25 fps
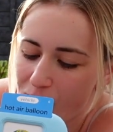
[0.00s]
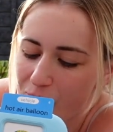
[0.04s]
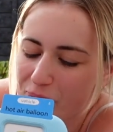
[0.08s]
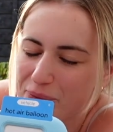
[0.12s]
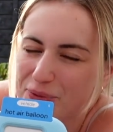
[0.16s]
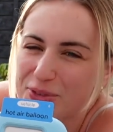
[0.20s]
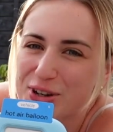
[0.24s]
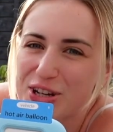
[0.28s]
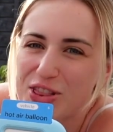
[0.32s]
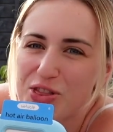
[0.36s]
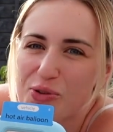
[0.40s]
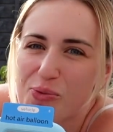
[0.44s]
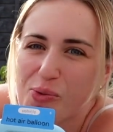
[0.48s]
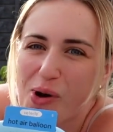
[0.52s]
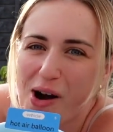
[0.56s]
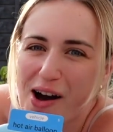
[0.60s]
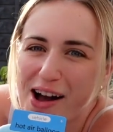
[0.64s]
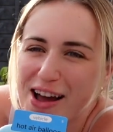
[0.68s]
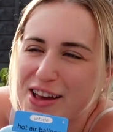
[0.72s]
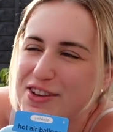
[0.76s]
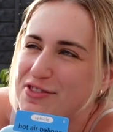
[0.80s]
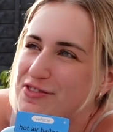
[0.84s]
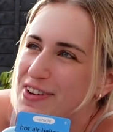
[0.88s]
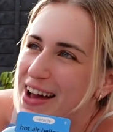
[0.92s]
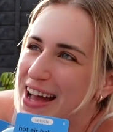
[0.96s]
We're in the
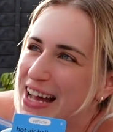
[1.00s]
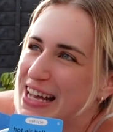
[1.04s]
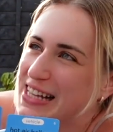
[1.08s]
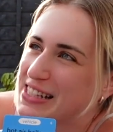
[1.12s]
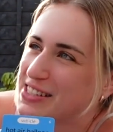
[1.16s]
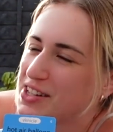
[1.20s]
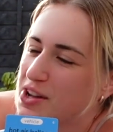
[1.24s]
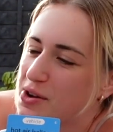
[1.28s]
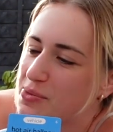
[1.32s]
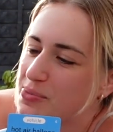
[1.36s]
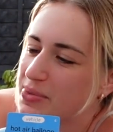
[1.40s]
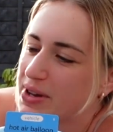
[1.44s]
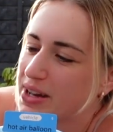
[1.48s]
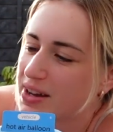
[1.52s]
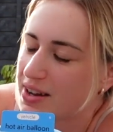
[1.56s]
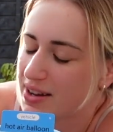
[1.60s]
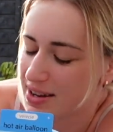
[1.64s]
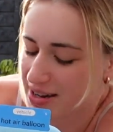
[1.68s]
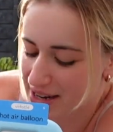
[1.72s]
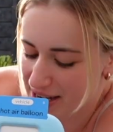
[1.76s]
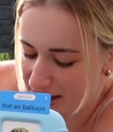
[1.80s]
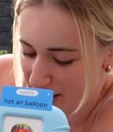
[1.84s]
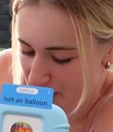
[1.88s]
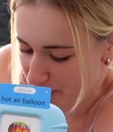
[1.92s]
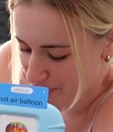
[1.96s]
Y phase, aren't we,
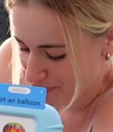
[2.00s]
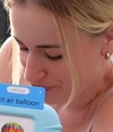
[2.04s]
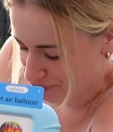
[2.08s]
Arlo?